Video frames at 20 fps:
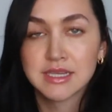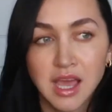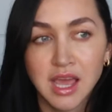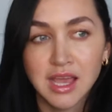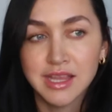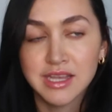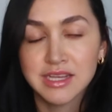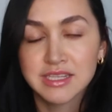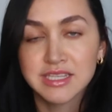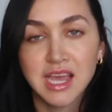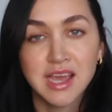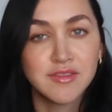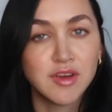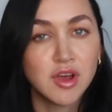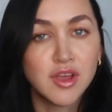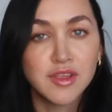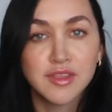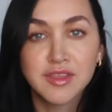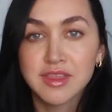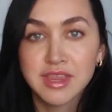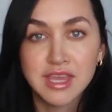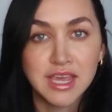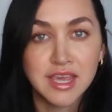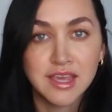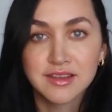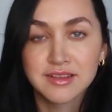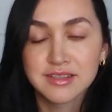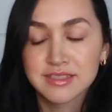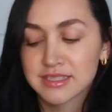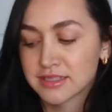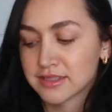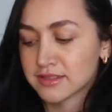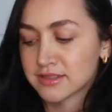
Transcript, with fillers: I like to have all the things.